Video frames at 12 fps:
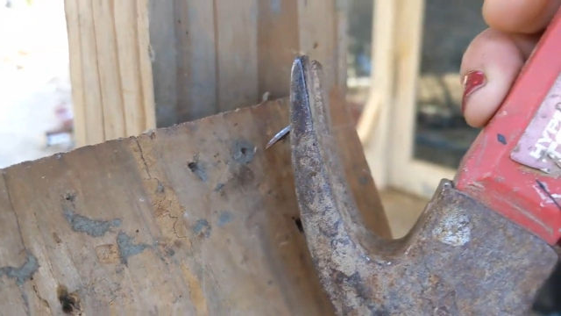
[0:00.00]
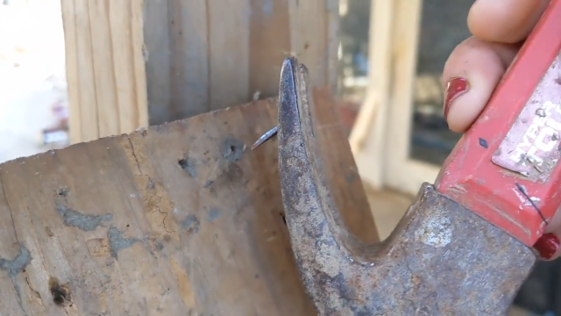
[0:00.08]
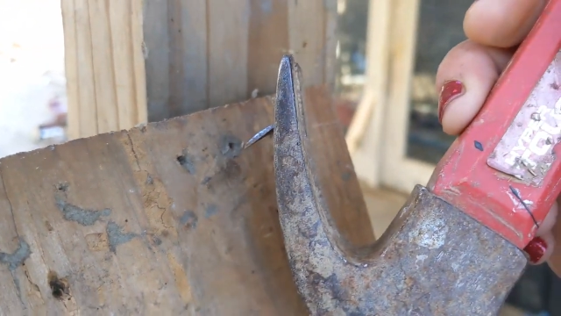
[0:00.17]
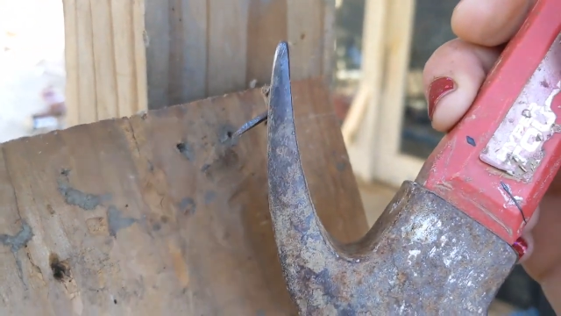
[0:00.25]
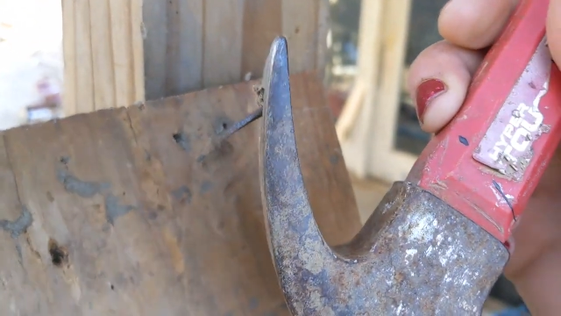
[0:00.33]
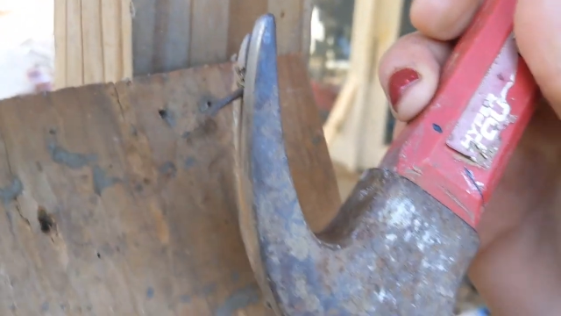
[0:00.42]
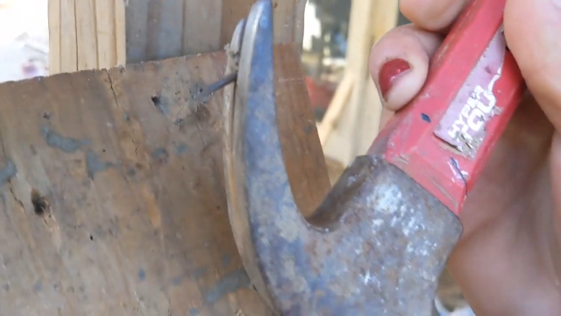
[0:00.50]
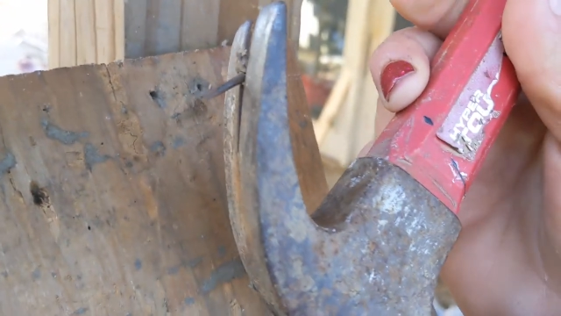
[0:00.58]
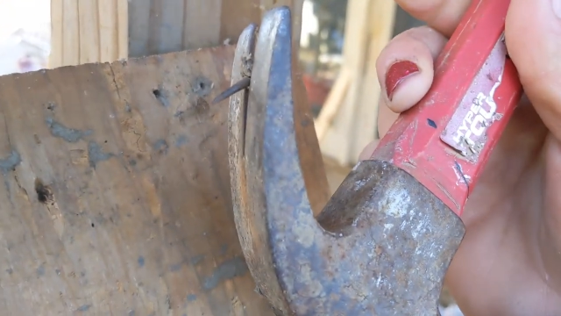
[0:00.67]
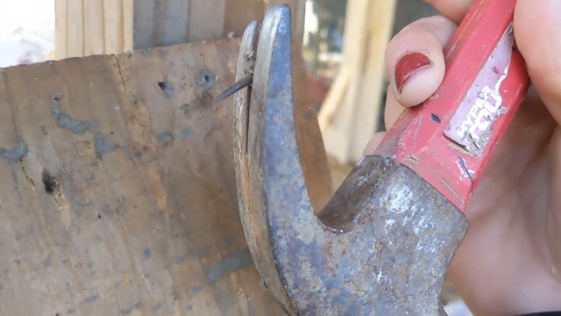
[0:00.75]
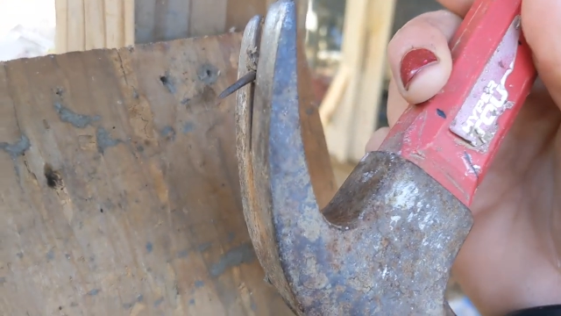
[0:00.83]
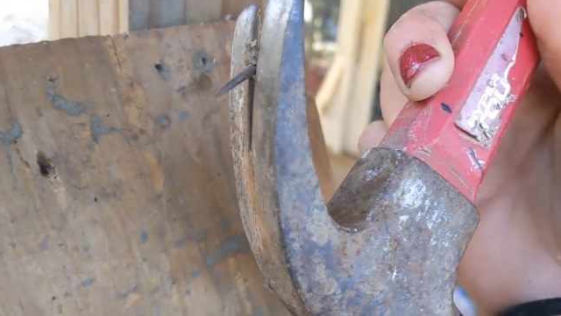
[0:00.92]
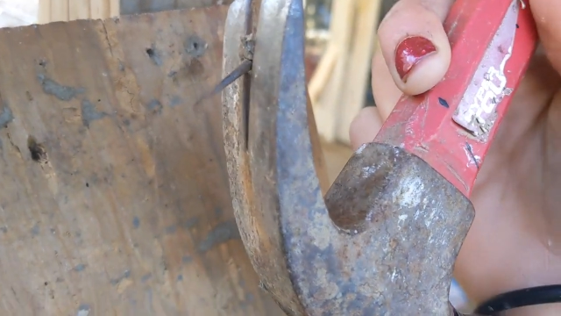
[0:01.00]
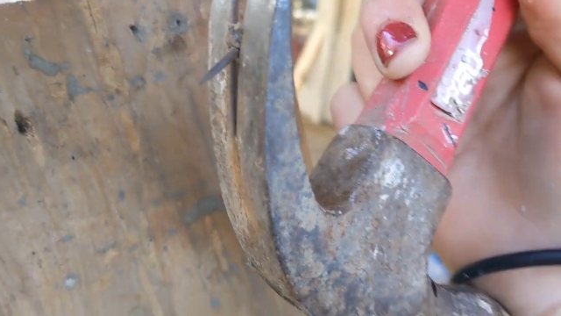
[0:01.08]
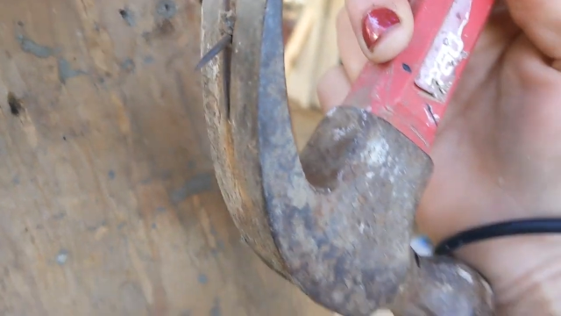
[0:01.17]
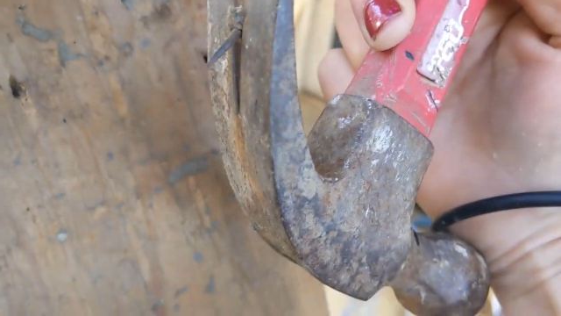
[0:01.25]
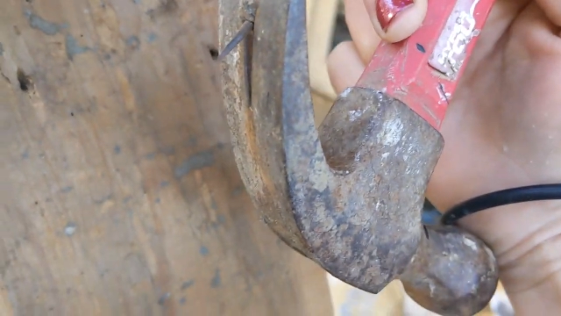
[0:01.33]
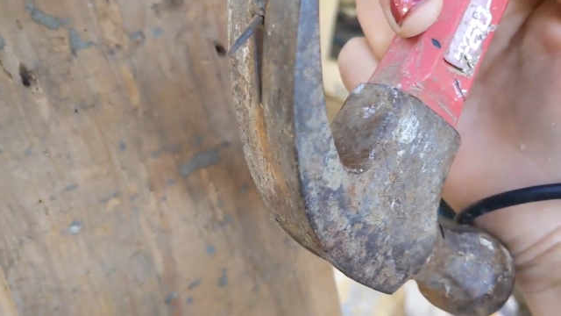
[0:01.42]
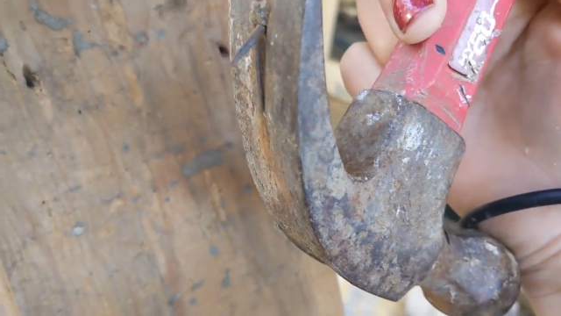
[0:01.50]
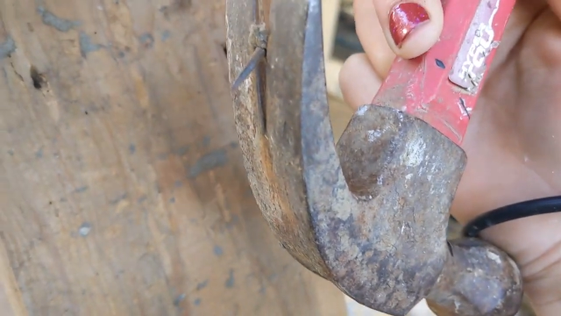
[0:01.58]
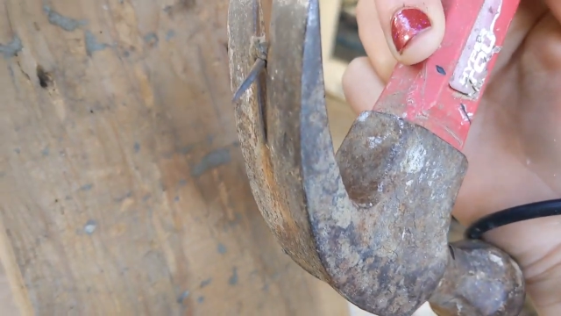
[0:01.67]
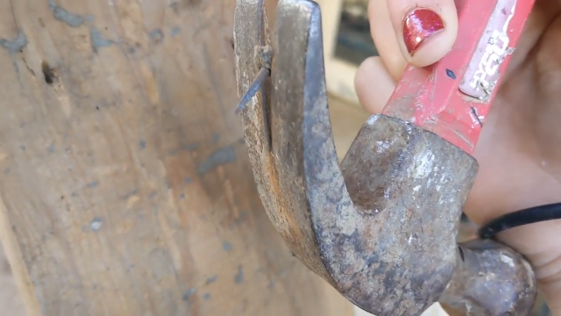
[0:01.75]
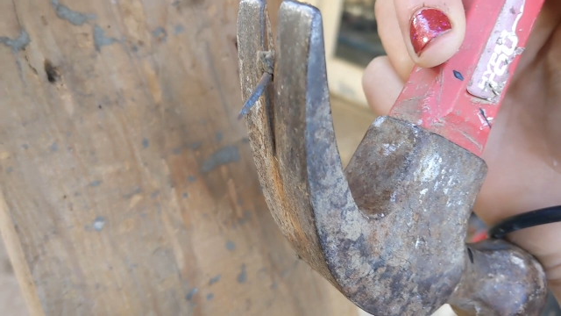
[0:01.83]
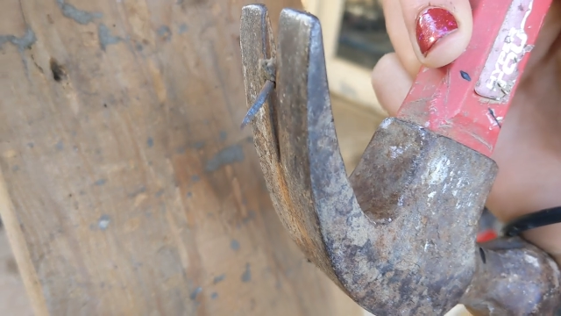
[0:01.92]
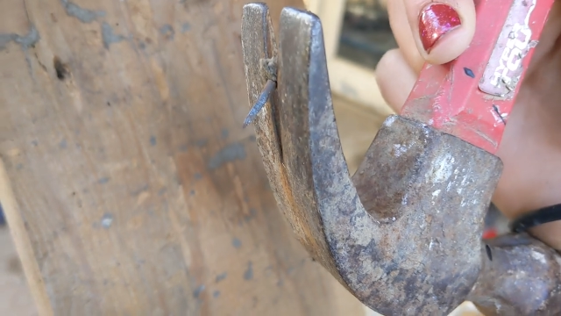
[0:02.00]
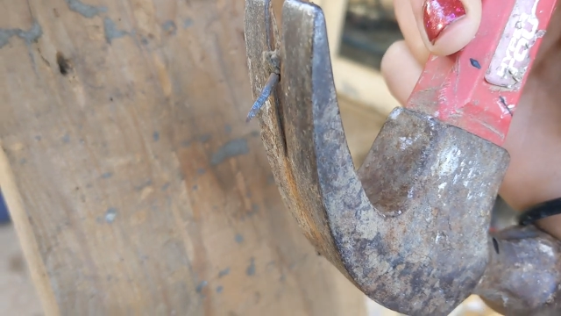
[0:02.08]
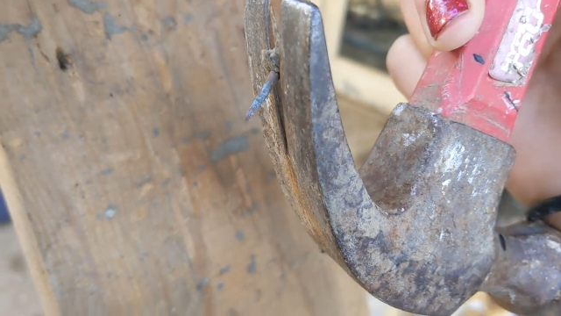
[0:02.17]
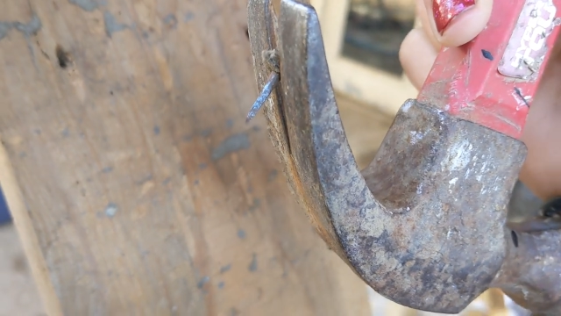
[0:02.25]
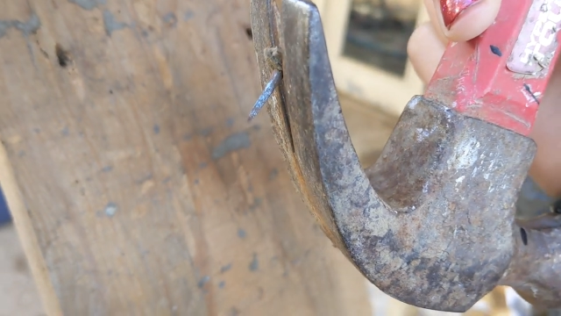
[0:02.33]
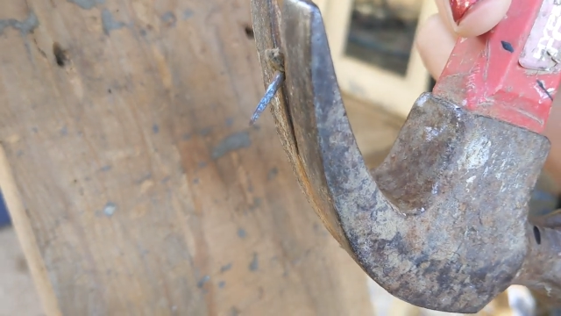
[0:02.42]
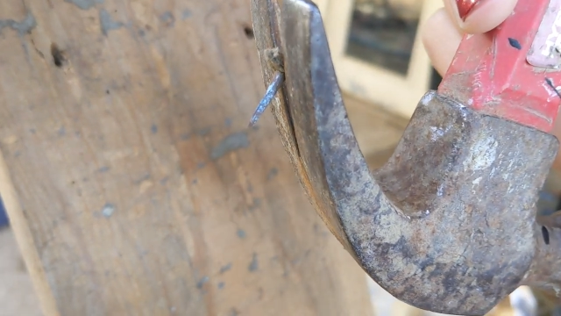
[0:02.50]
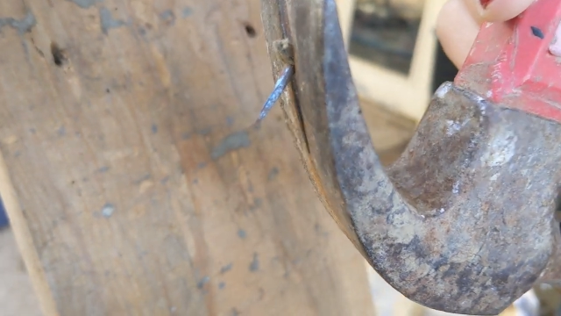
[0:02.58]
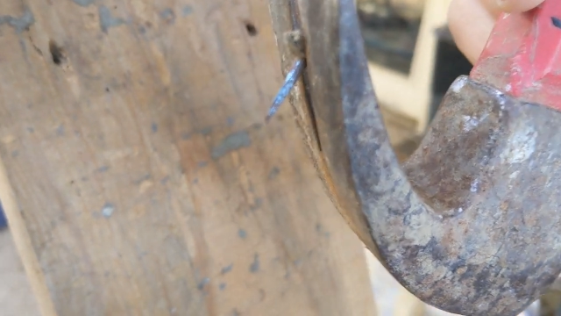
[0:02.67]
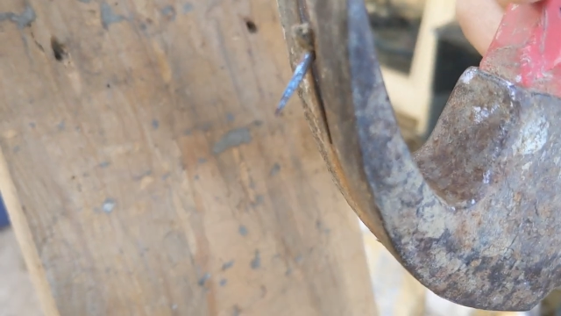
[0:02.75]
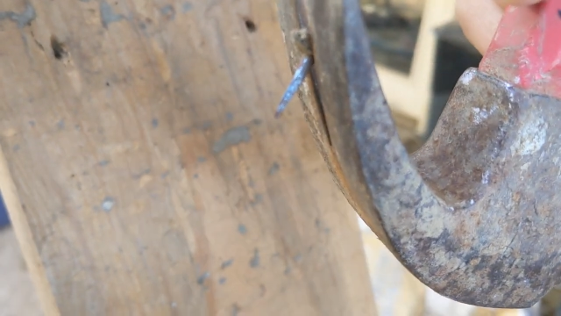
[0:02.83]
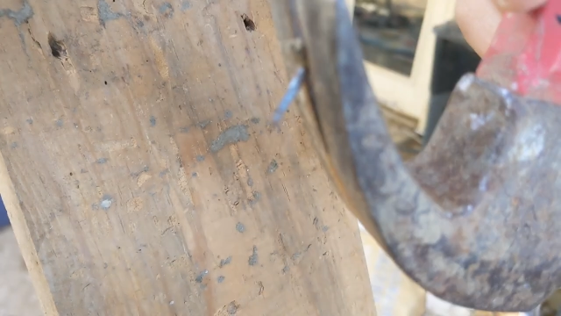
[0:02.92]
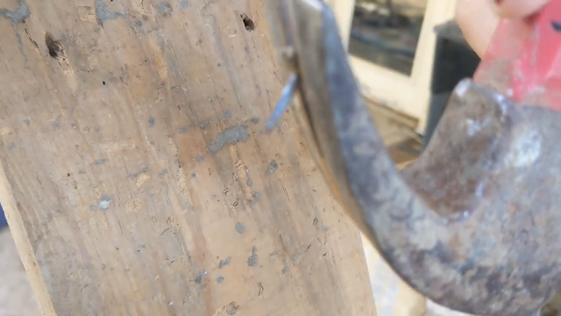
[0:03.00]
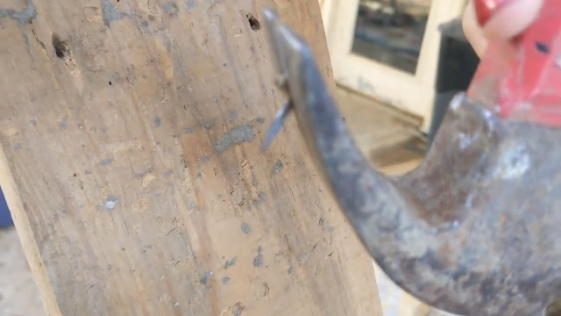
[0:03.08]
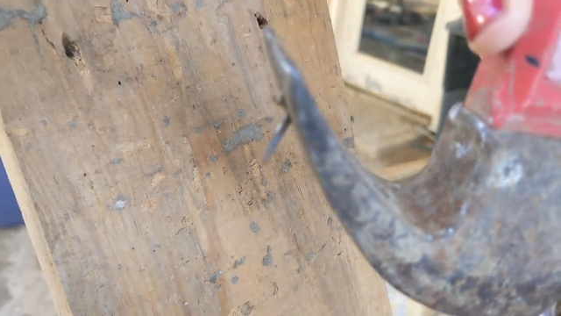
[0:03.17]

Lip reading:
Nobody's mouth can be seen.